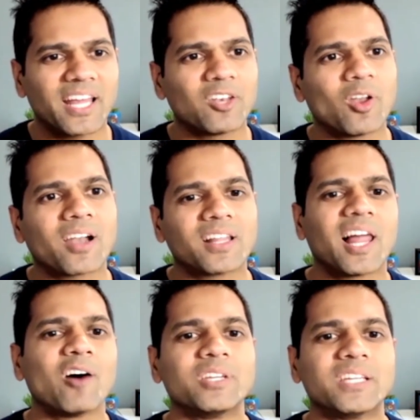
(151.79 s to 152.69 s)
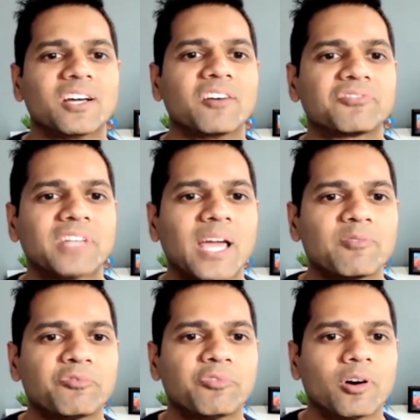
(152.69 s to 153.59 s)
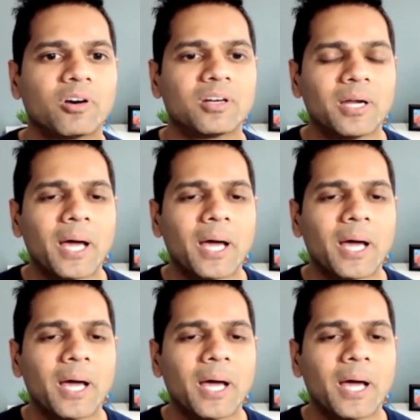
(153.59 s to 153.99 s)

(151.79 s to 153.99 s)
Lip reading: and not allowing enough time for